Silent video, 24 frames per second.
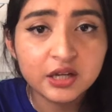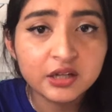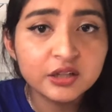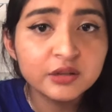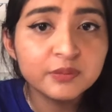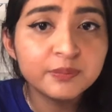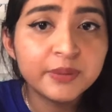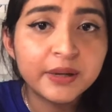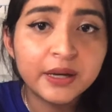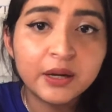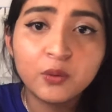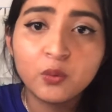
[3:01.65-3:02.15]

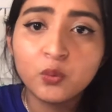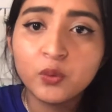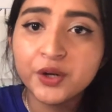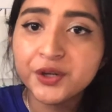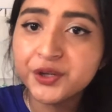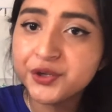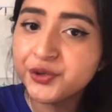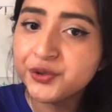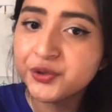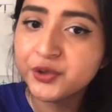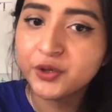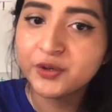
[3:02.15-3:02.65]
about what
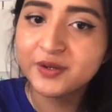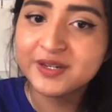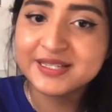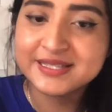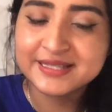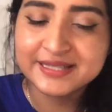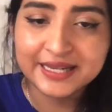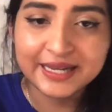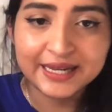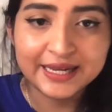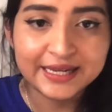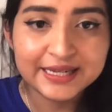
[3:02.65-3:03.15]
you noticed
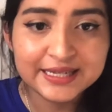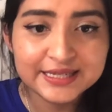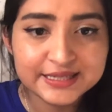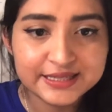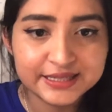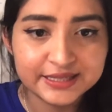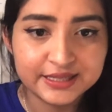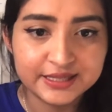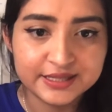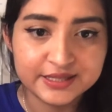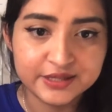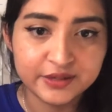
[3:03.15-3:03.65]
I did
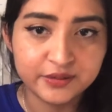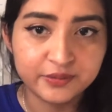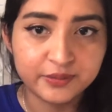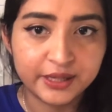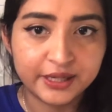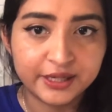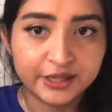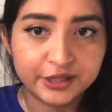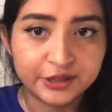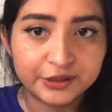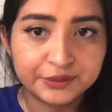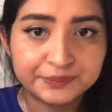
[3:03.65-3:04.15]
as a
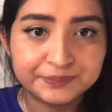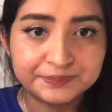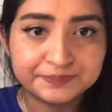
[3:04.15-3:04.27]
writer.